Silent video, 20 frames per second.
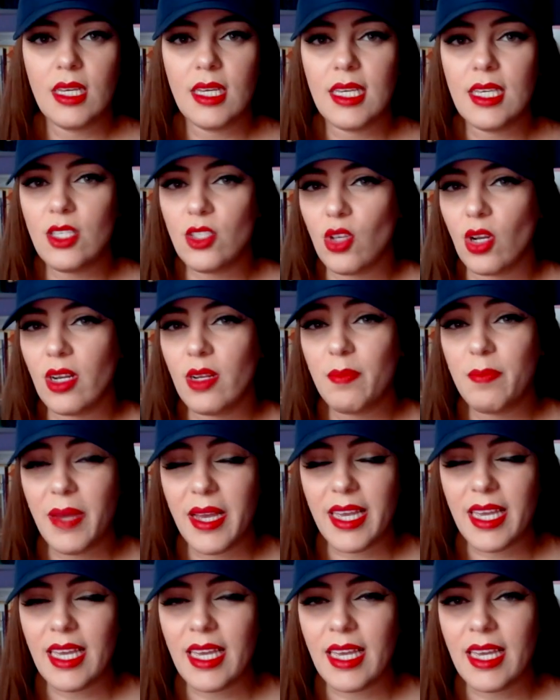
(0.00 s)
He started
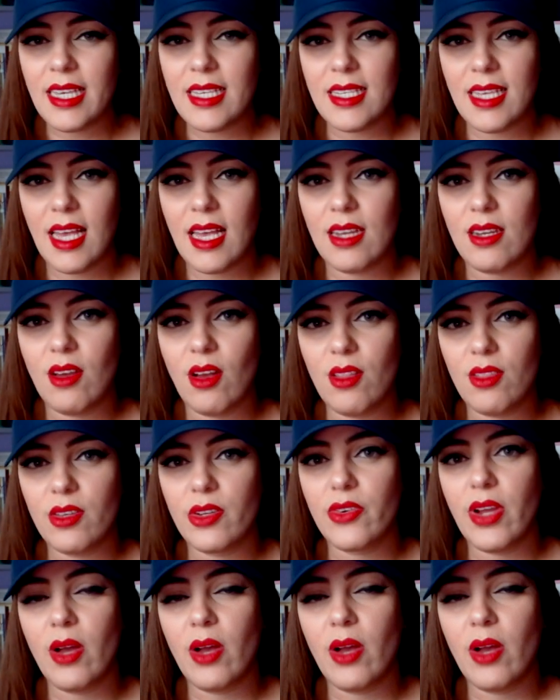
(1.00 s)
banging his head on the
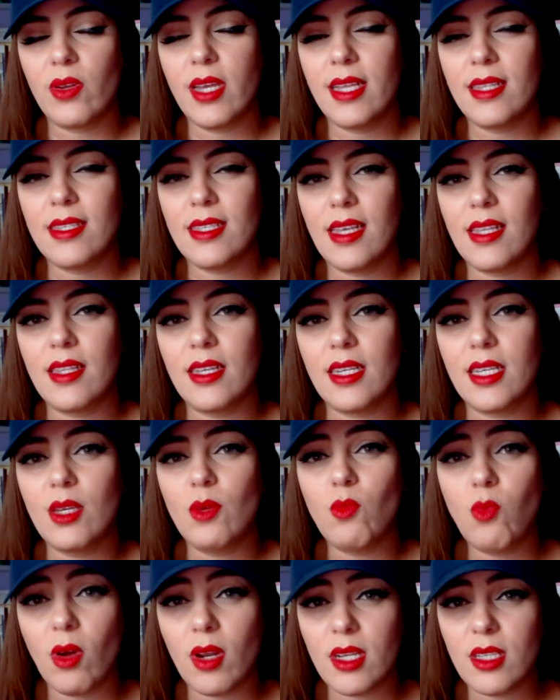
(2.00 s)
ground and said that he
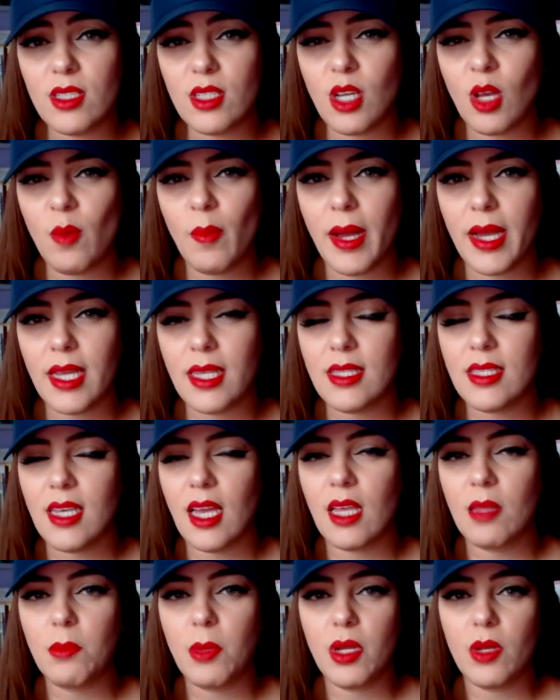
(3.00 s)
wanted to go back
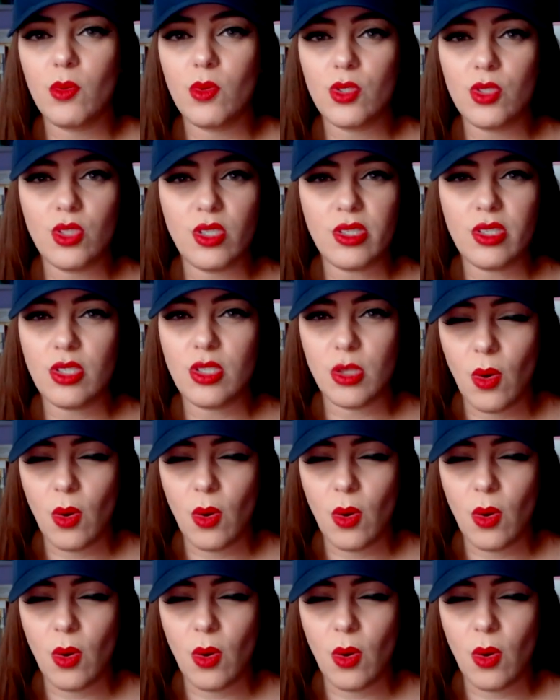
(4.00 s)
inside, but it was just so